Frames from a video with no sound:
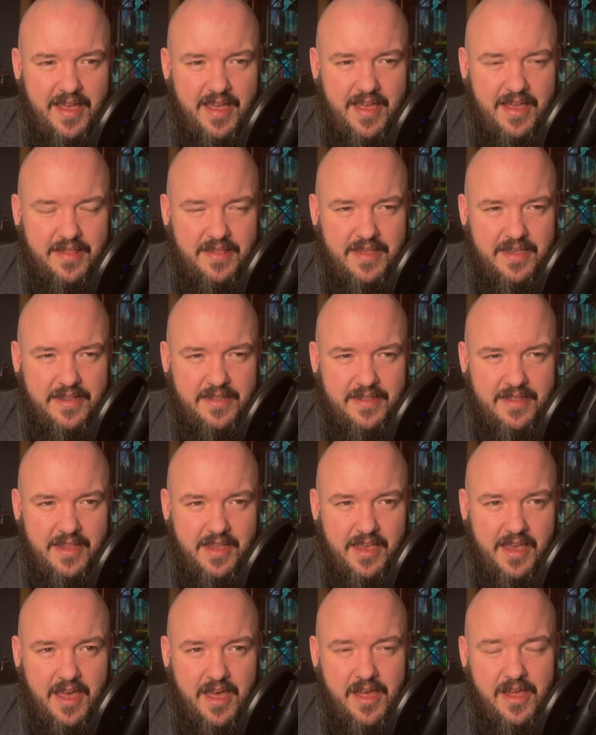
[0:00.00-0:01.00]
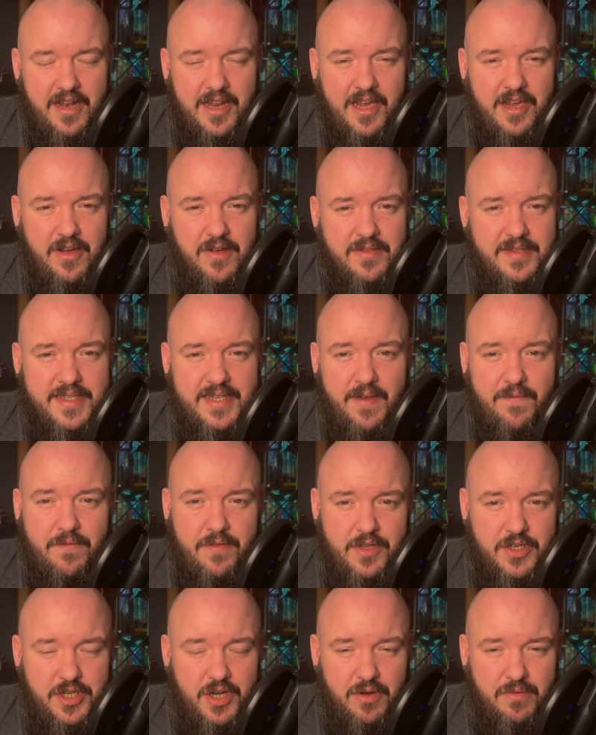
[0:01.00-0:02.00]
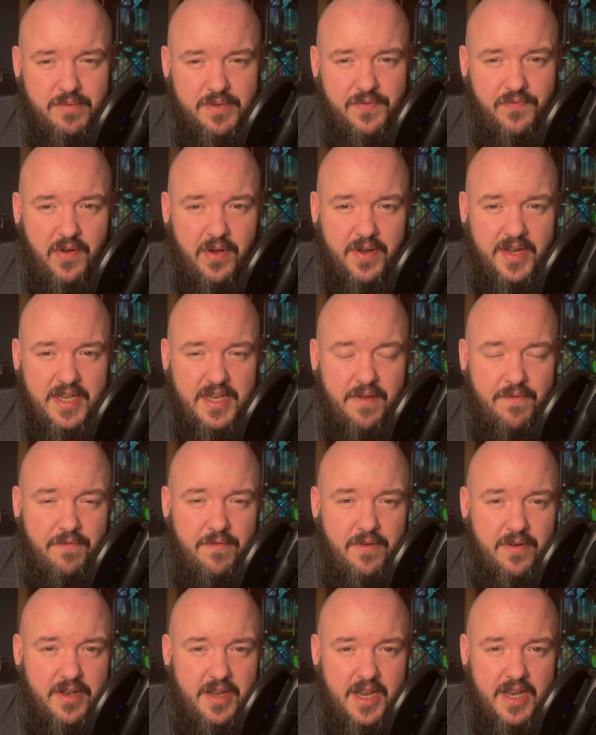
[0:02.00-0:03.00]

the the early concept for the show was very different.